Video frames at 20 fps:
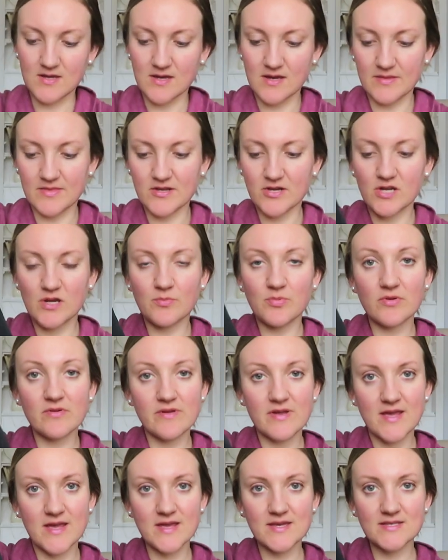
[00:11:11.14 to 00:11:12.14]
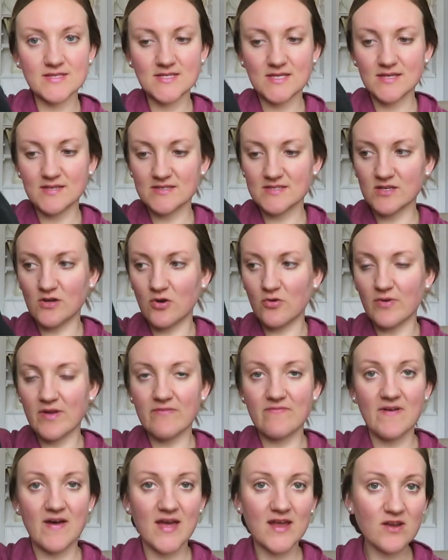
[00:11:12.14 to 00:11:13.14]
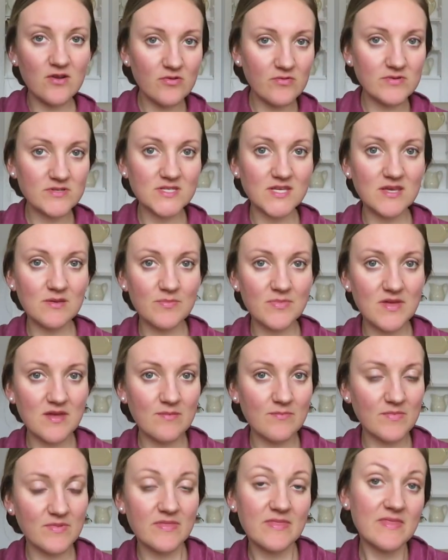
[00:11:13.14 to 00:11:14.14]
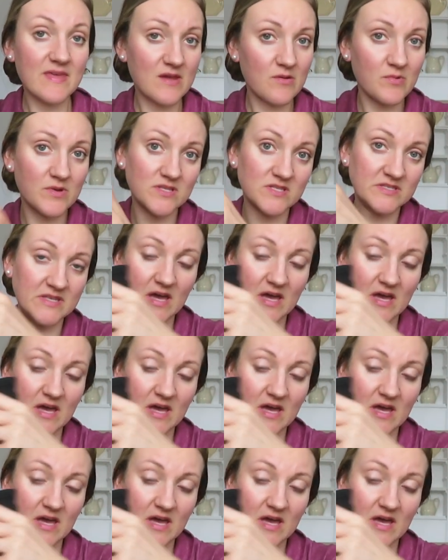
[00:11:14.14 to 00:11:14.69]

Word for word: Uh, they're capris so if i don't keep them they would